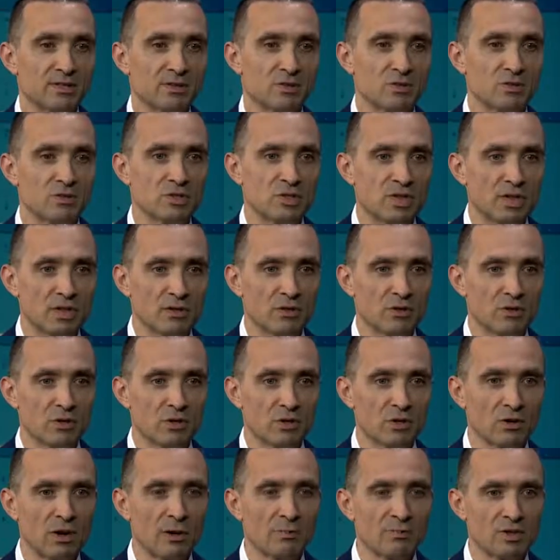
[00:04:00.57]
So you ch your,
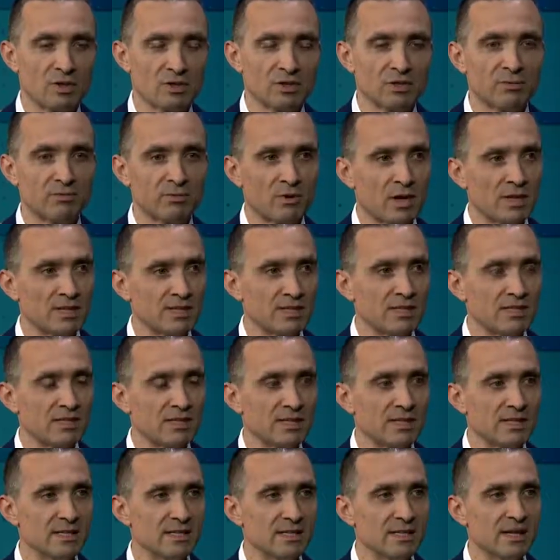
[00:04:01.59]
your operational
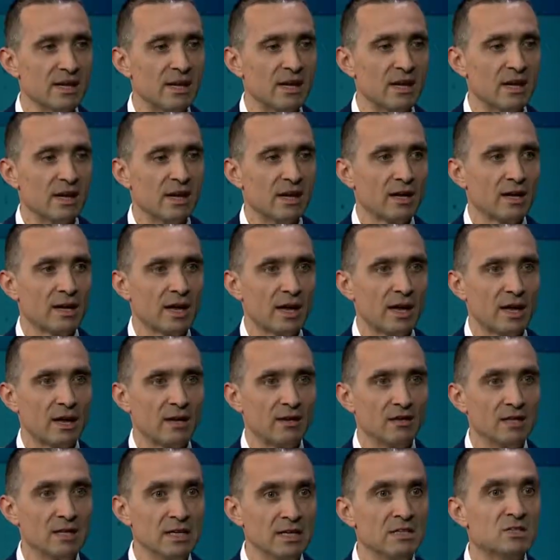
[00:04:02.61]
processes Can,
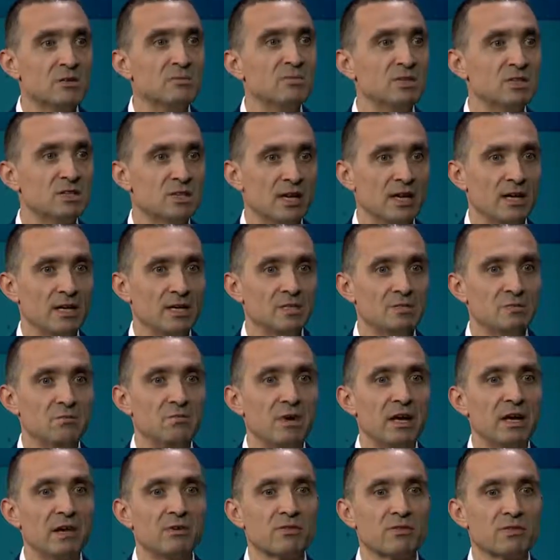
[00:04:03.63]
need to be changed.
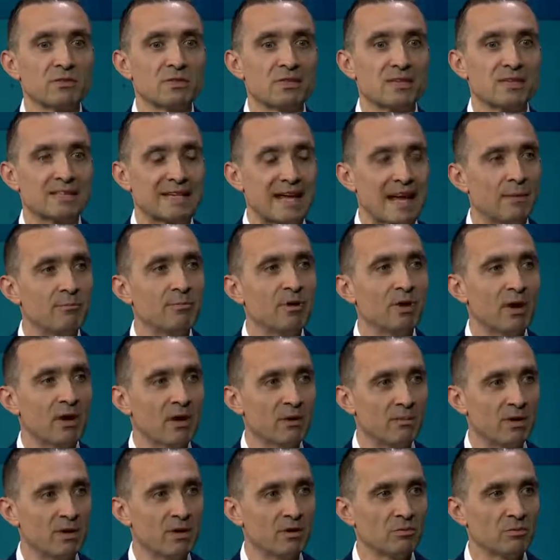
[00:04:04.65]
Many of those things can be
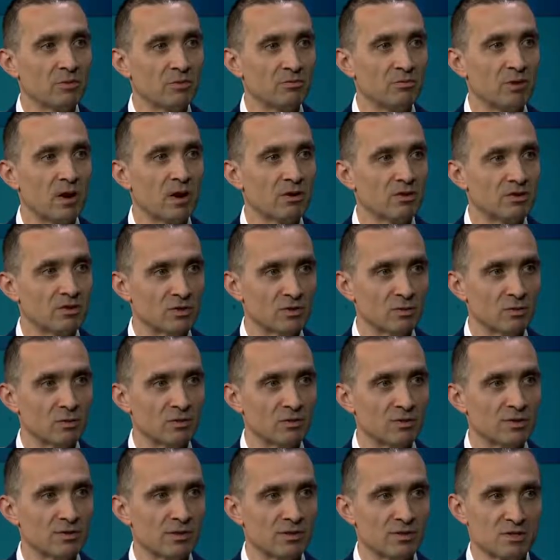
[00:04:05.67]
automated with modern
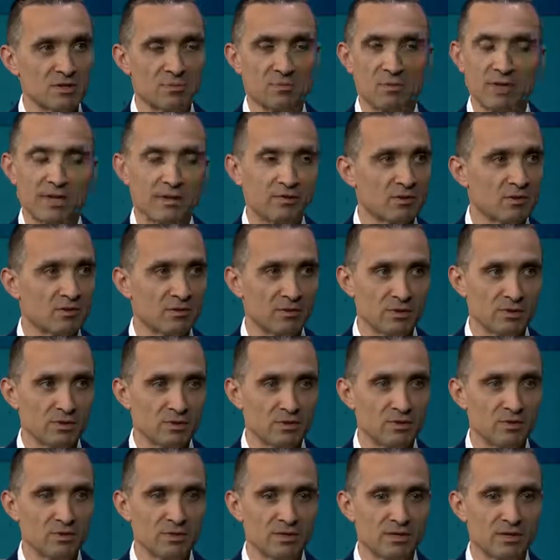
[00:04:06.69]
tools, and there's a plethora of those
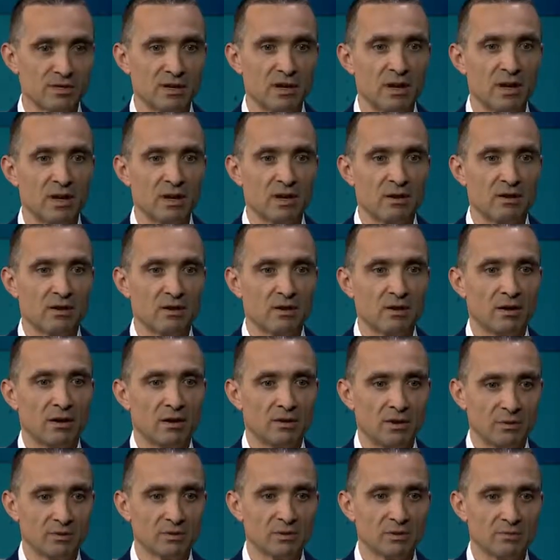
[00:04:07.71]
tools that
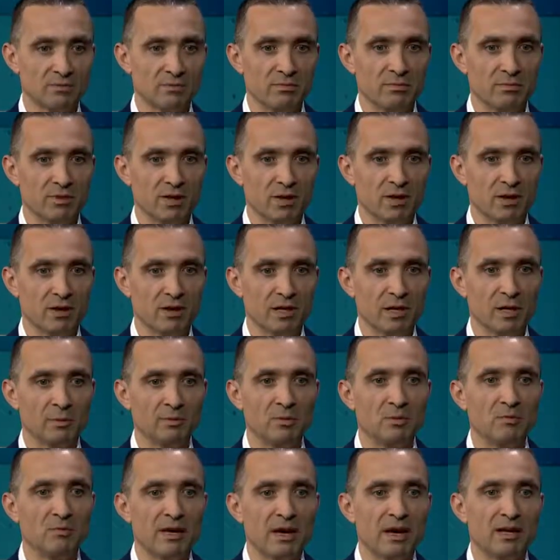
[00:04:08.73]
are able to uh, help
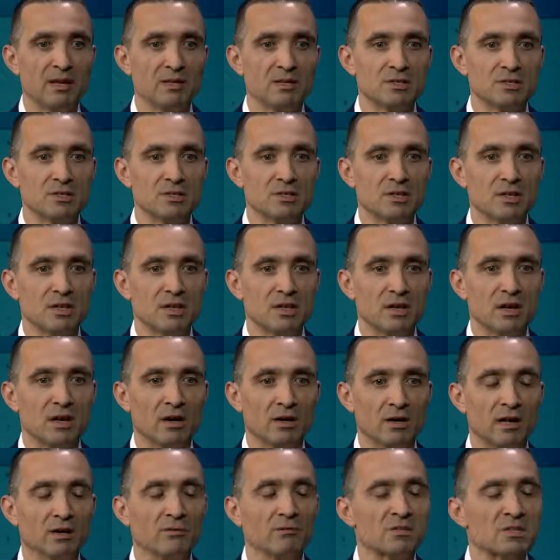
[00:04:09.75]
you manage, uh,
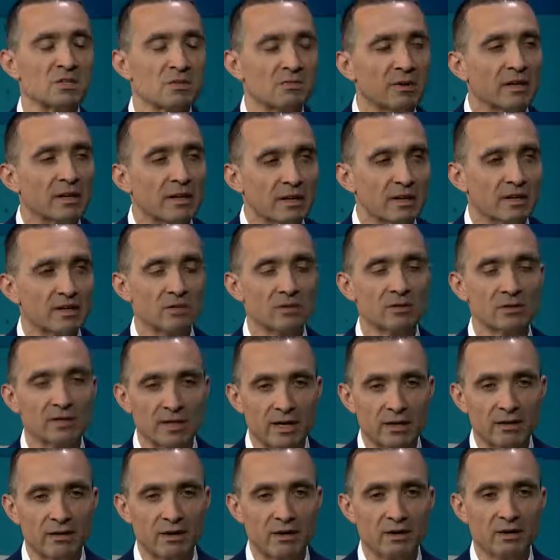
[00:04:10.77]
get visibility into
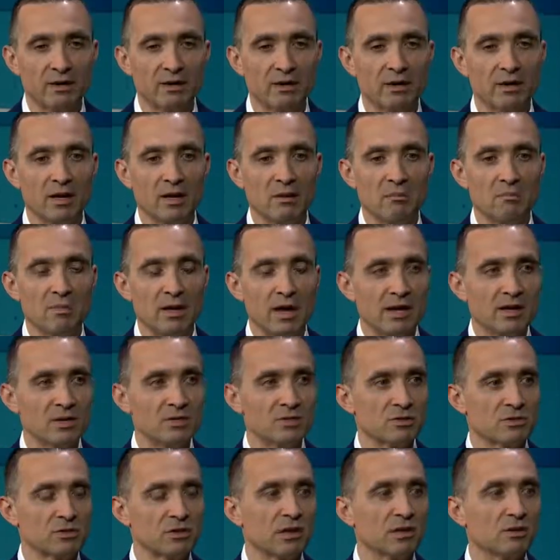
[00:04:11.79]
clarity on it, and
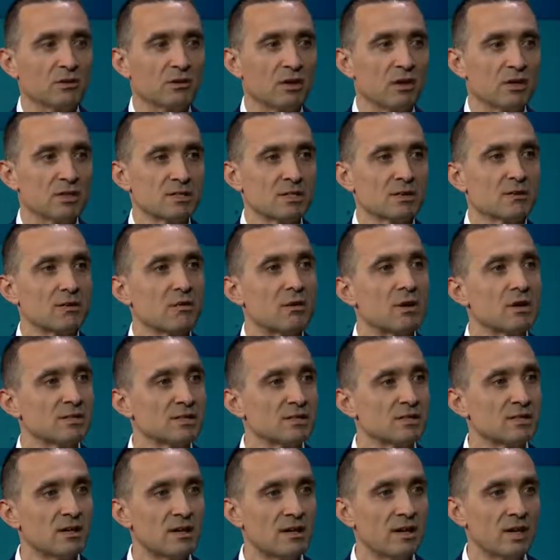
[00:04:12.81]
manage your cloud costs
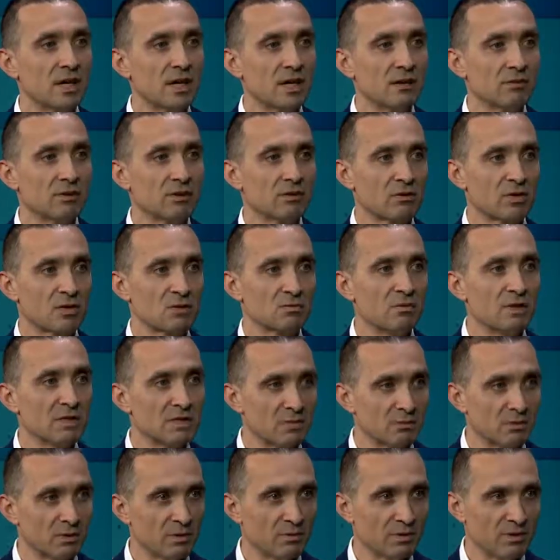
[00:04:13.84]
across, even across
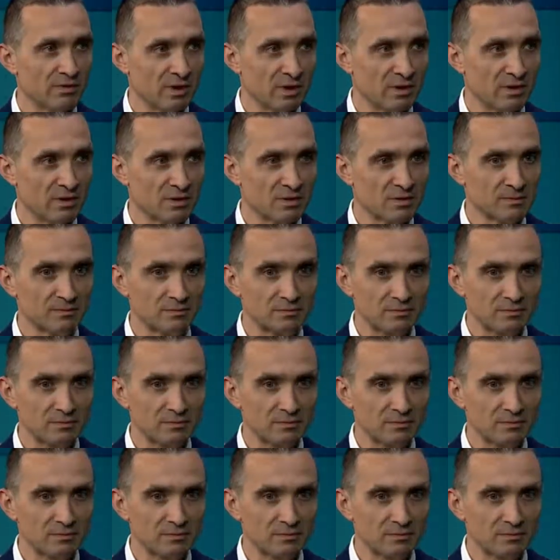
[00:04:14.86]
multiple providers.